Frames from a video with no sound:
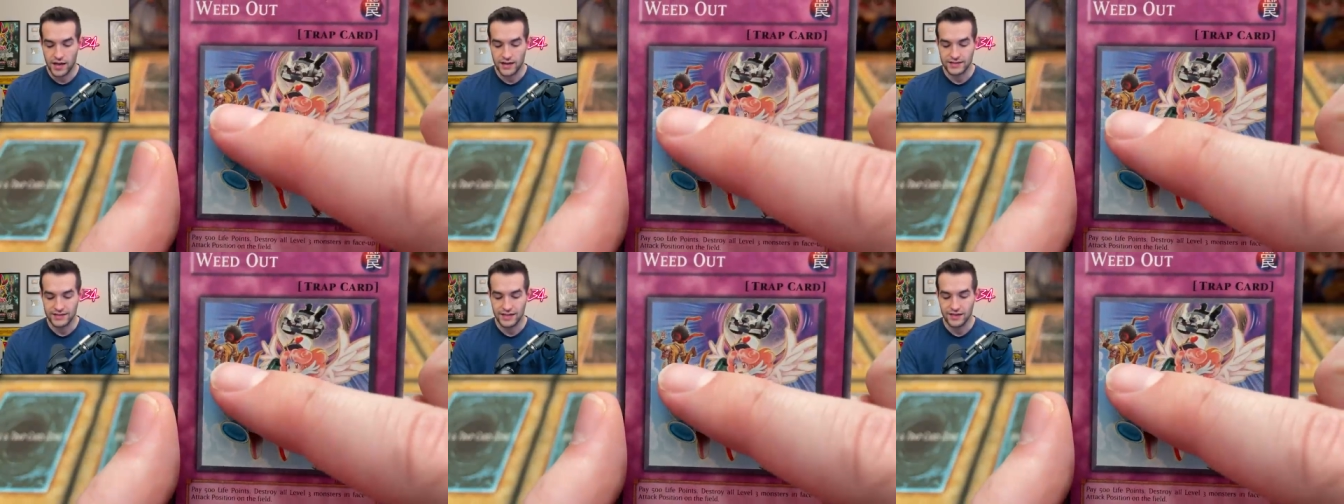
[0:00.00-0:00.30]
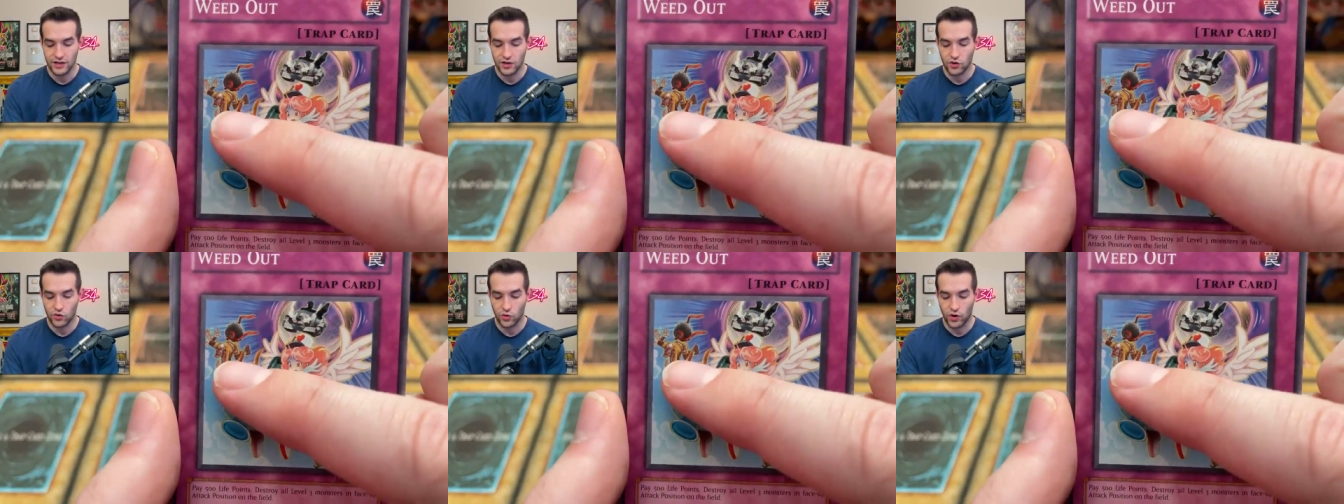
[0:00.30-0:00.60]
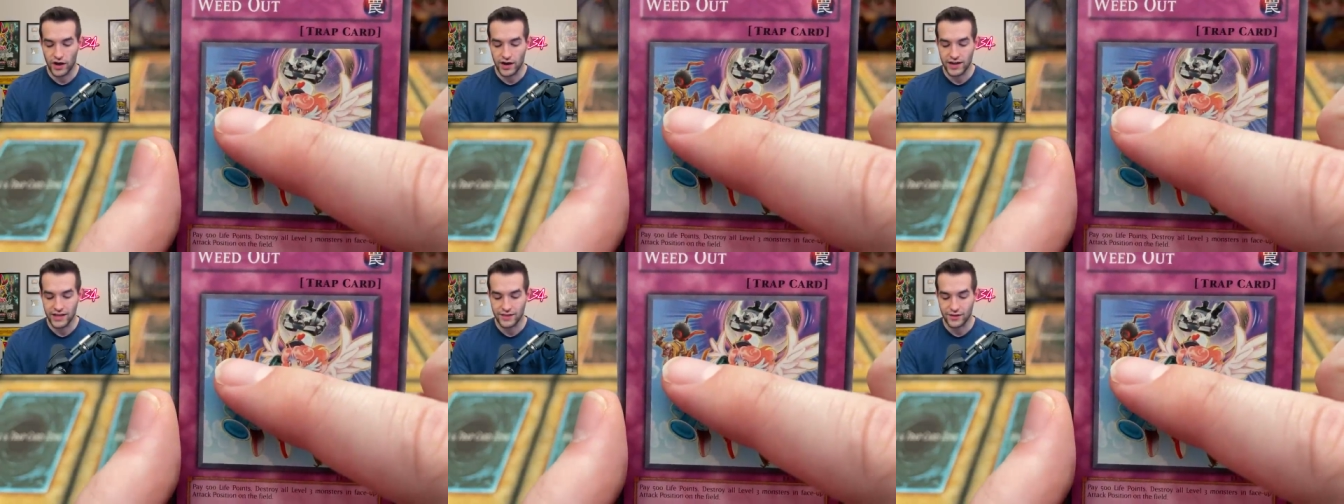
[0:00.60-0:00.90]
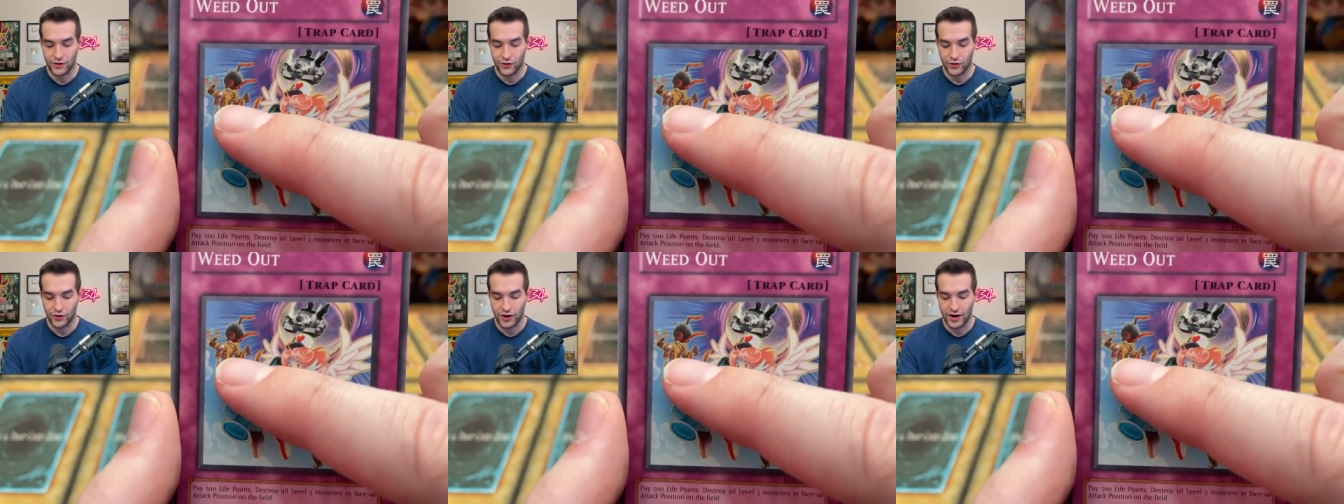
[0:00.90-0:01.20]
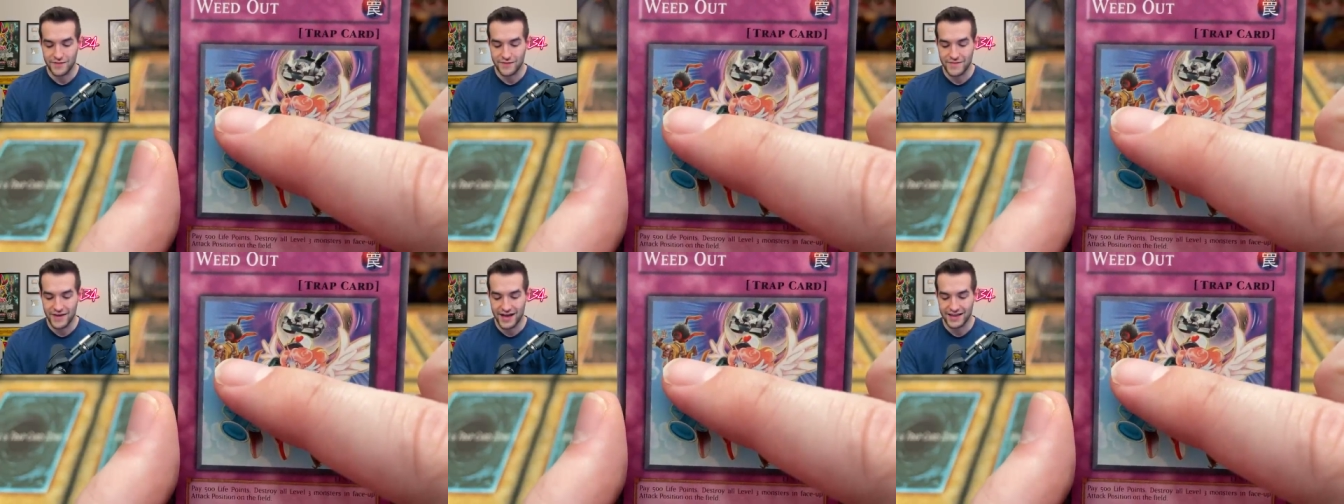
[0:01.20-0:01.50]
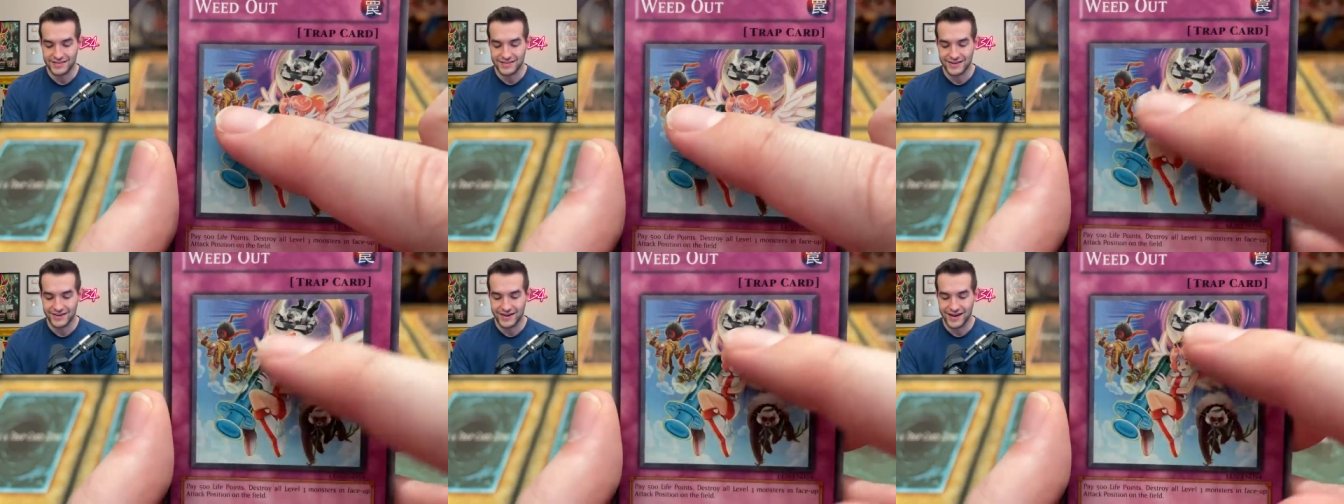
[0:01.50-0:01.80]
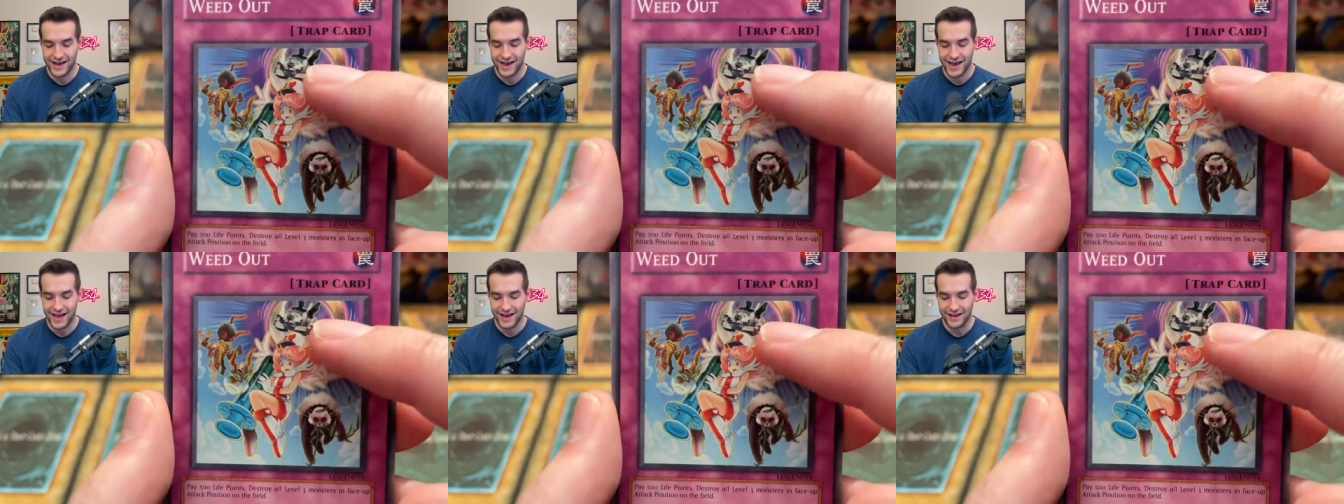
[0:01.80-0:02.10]
Is that the karate the karate master
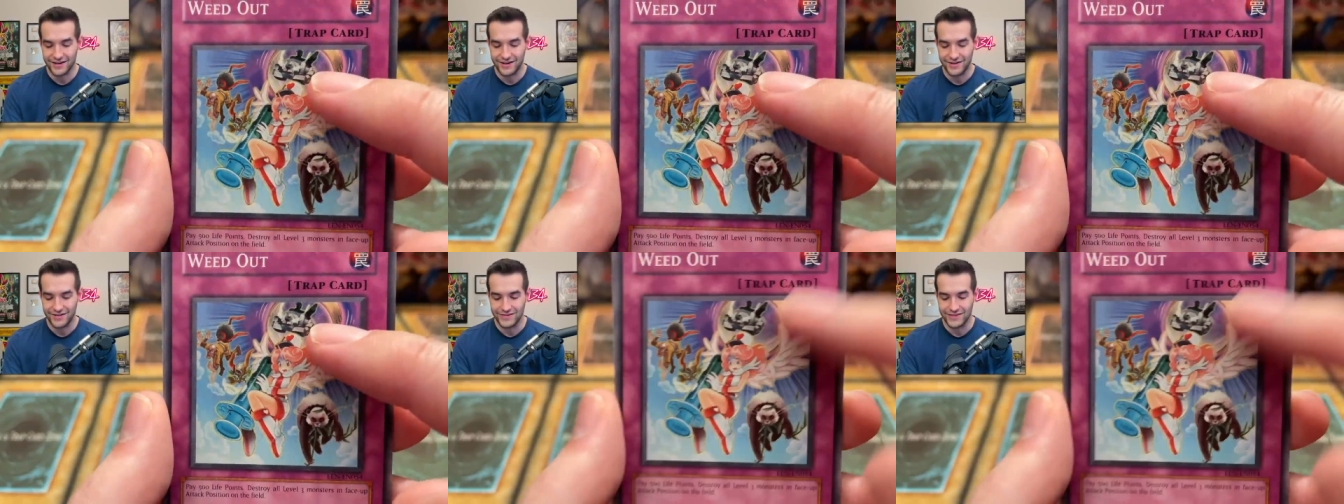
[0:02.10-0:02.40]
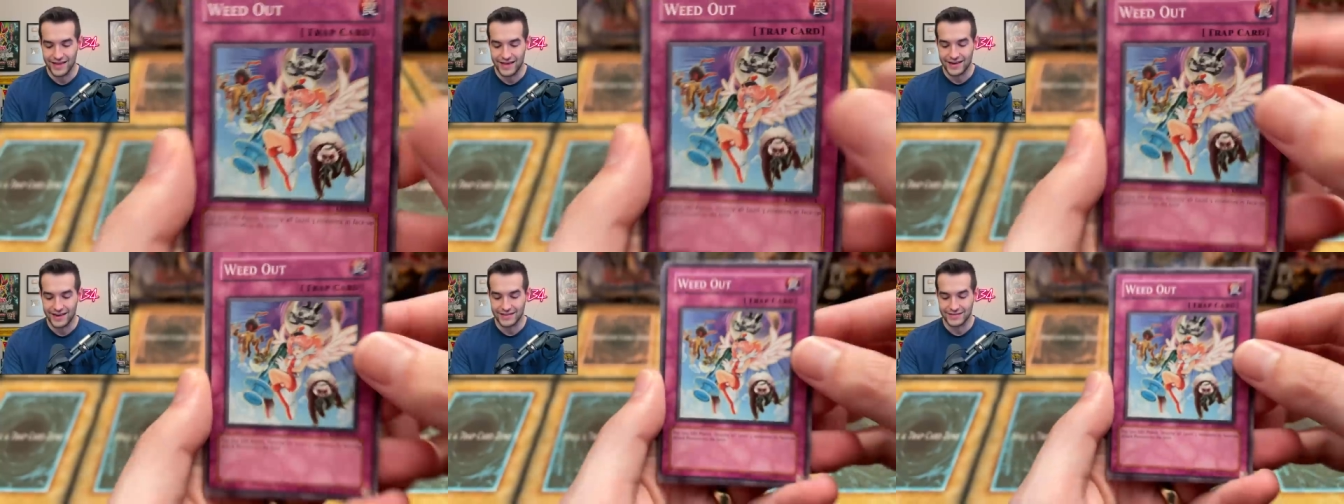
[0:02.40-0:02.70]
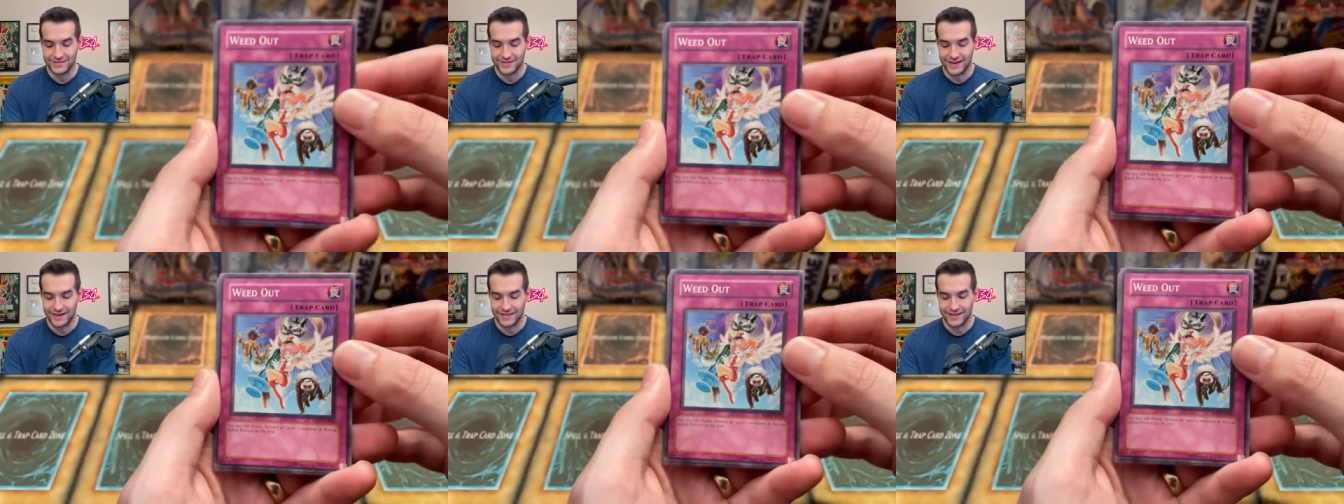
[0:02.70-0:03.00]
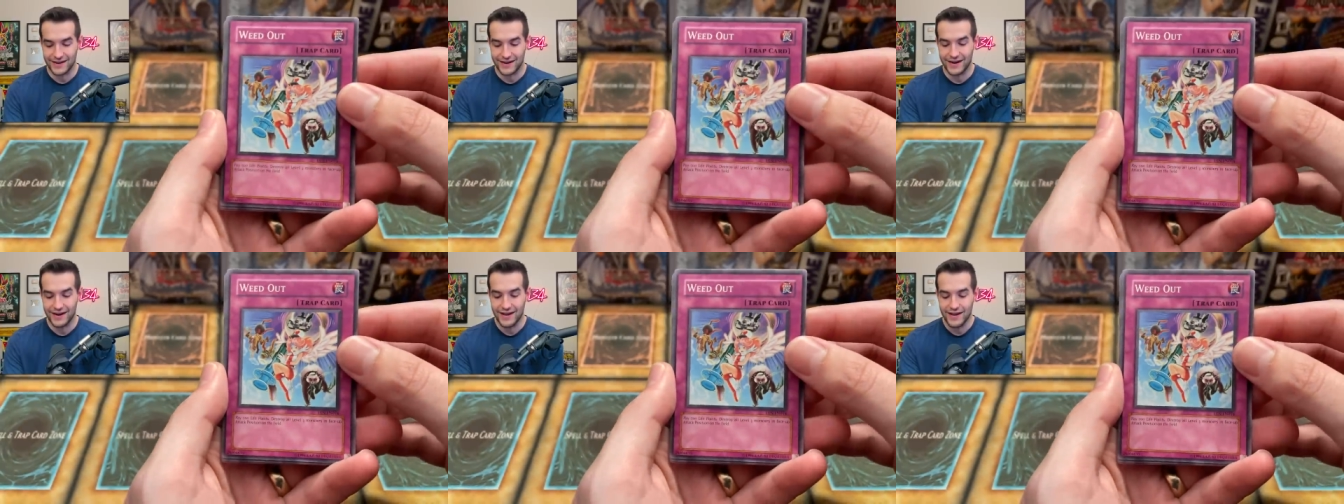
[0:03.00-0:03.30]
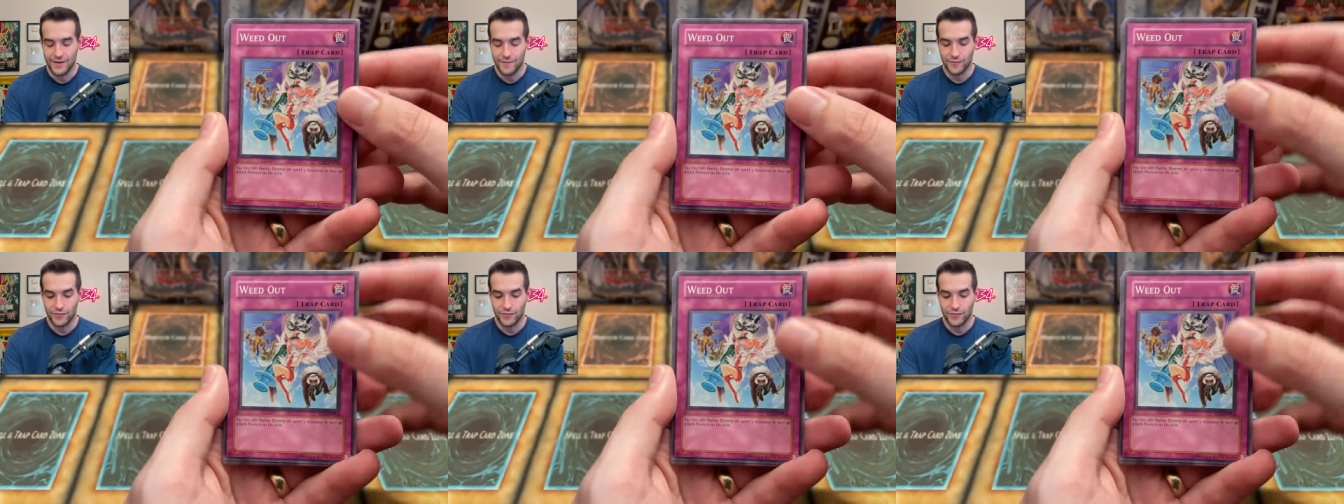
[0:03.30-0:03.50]
guy? I don't know who that is back there.